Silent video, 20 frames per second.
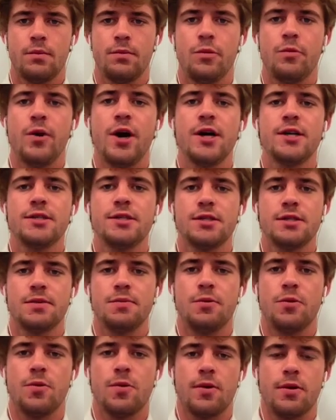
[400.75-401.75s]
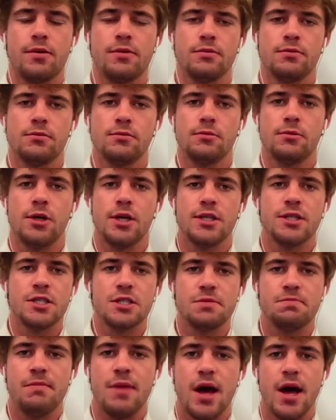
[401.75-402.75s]
But why is this important? Why does
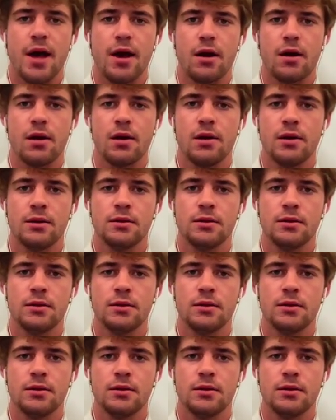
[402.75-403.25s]
this matter?